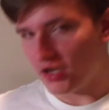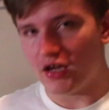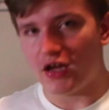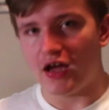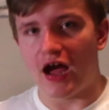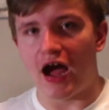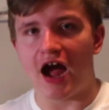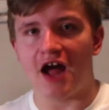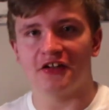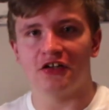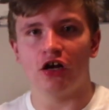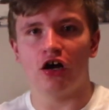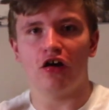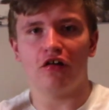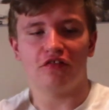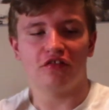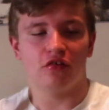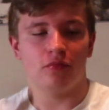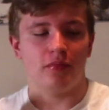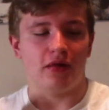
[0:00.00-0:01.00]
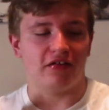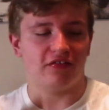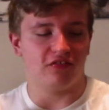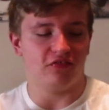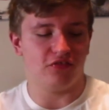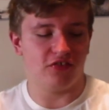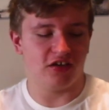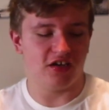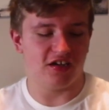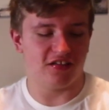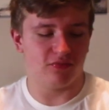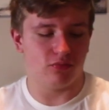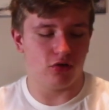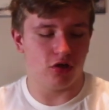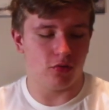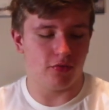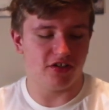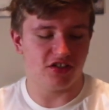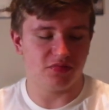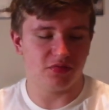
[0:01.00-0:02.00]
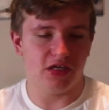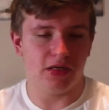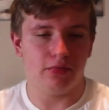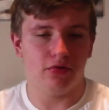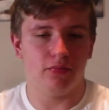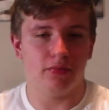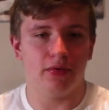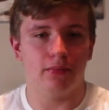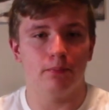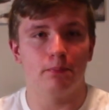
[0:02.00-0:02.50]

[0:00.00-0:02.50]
And also a massive thing as well, which people have been